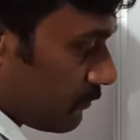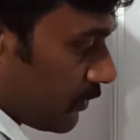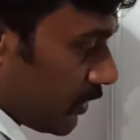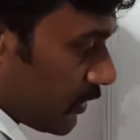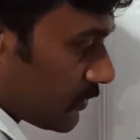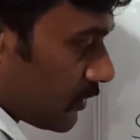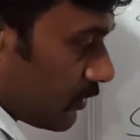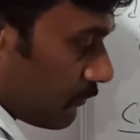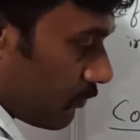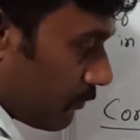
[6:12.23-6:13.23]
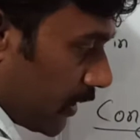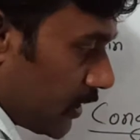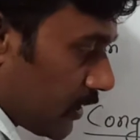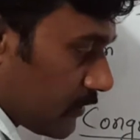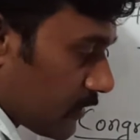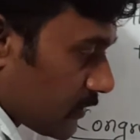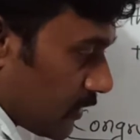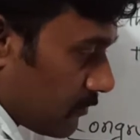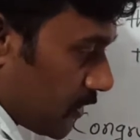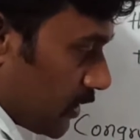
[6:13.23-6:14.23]
Because if you maintain the
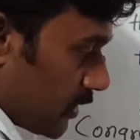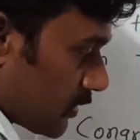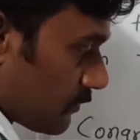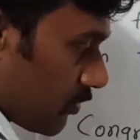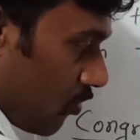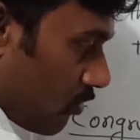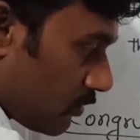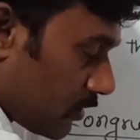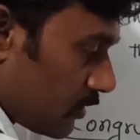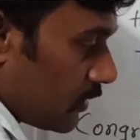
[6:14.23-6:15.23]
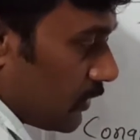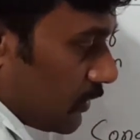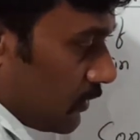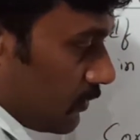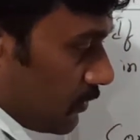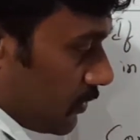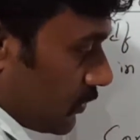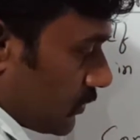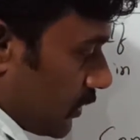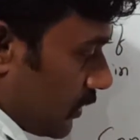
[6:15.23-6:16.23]
same radius for all the
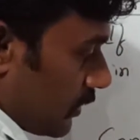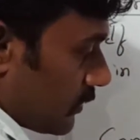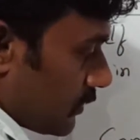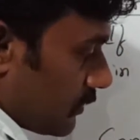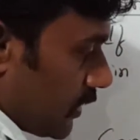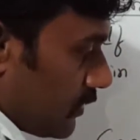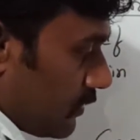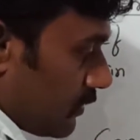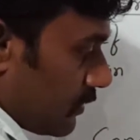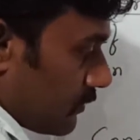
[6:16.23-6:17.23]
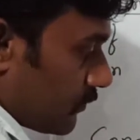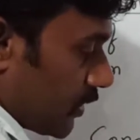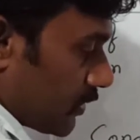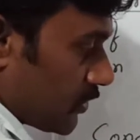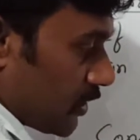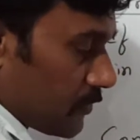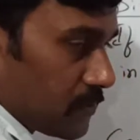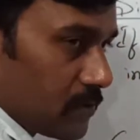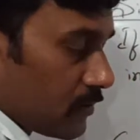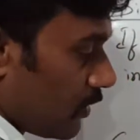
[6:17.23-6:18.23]
circles, then their
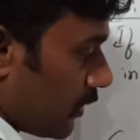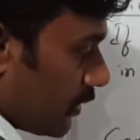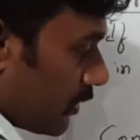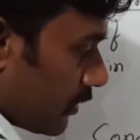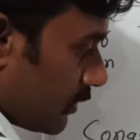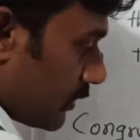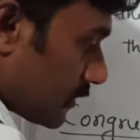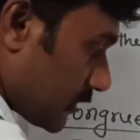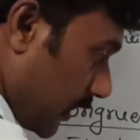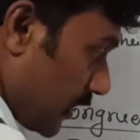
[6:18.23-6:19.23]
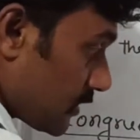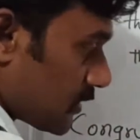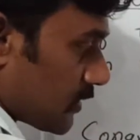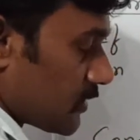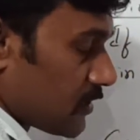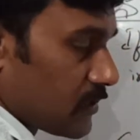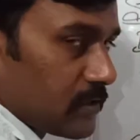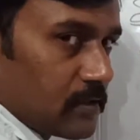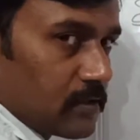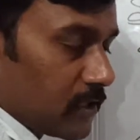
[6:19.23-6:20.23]
shapes and sizes,
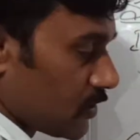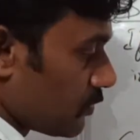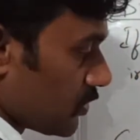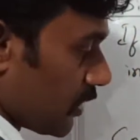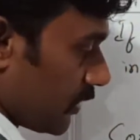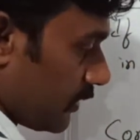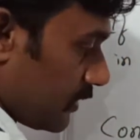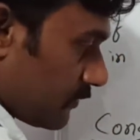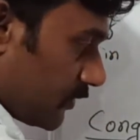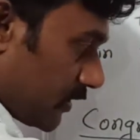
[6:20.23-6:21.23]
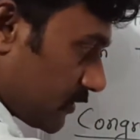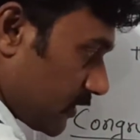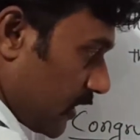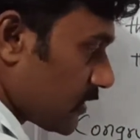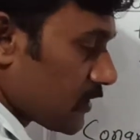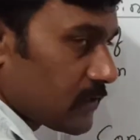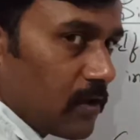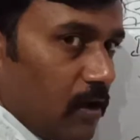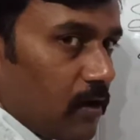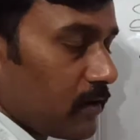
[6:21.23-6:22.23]
especially their sizes,
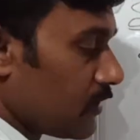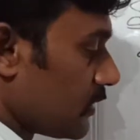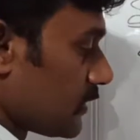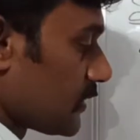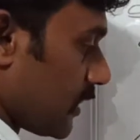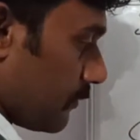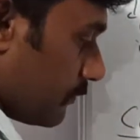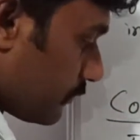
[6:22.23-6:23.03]
are same.